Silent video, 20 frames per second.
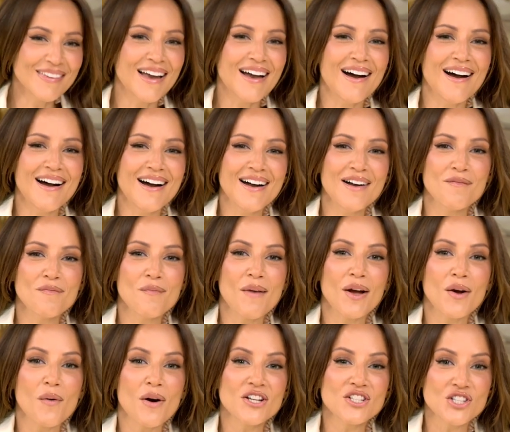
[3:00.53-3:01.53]
Uh,
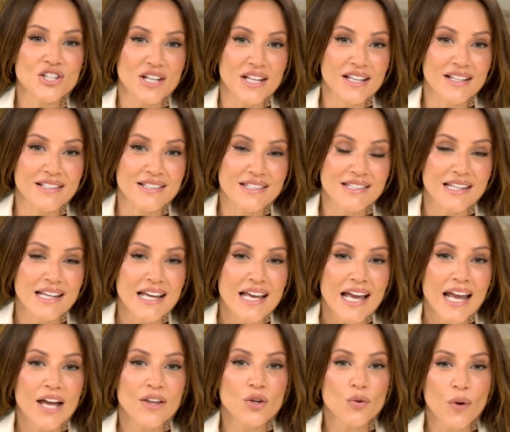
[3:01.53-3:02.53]
my question is,
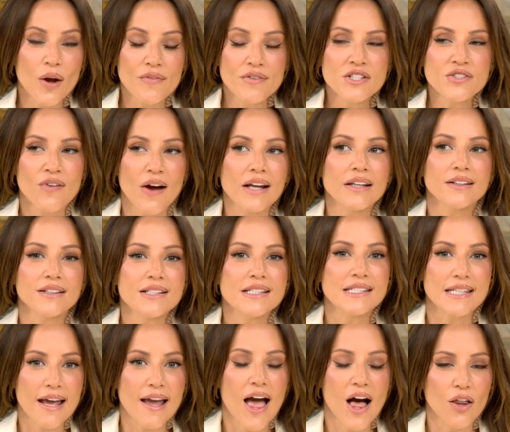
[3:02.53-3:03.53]
can the Ravens finally
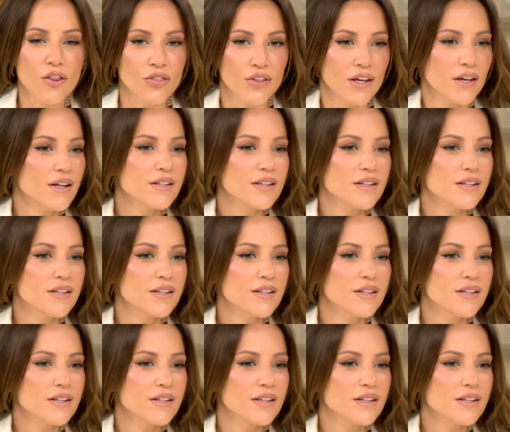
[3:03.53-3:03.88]
stay healthy?